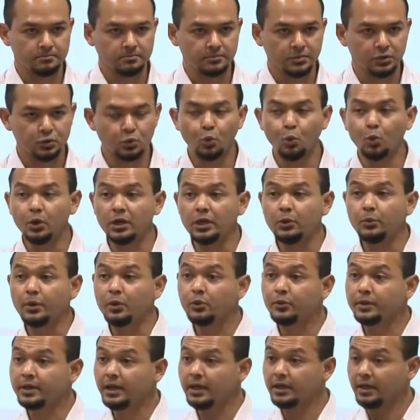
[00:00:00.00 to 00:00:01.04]
So only when
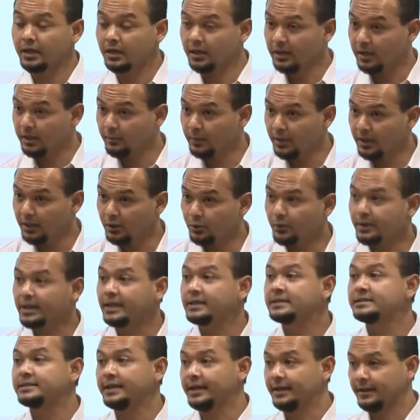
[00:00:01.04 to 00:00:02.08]
you get an email, you can
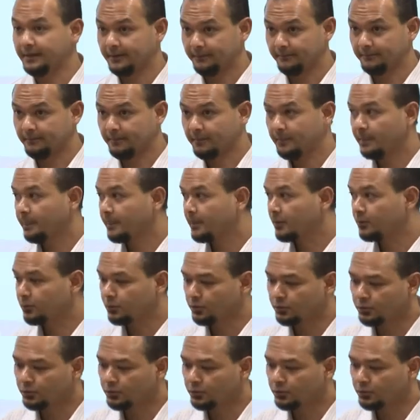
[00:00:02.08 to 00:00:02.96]
check. To